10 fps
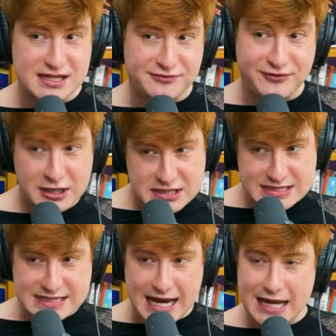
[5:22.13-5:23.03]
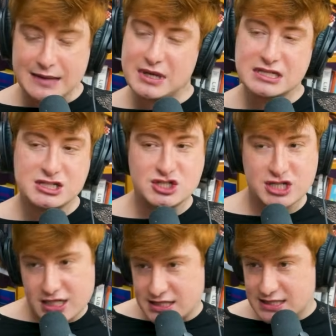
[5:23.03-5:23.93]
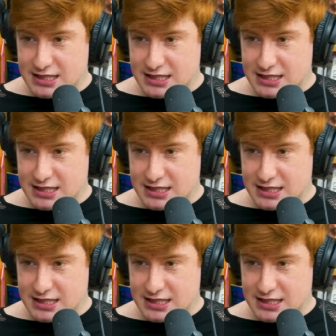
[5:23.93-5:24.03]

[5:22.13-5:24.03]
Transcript: first time. It's just the